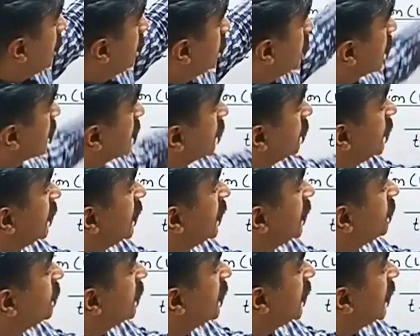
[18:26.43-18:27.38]
but the
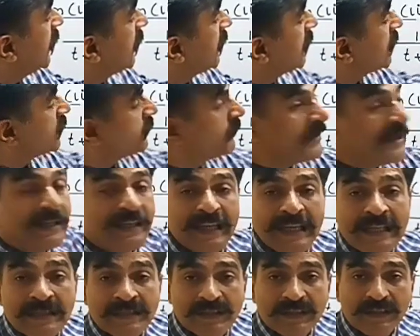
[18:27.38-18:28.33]
variable here is being
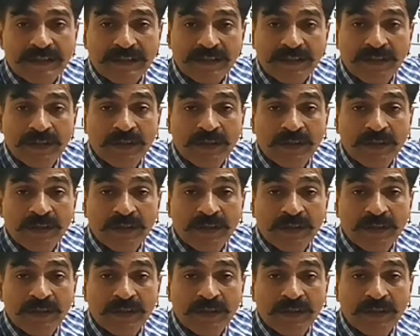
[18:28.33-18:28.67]
cancelled.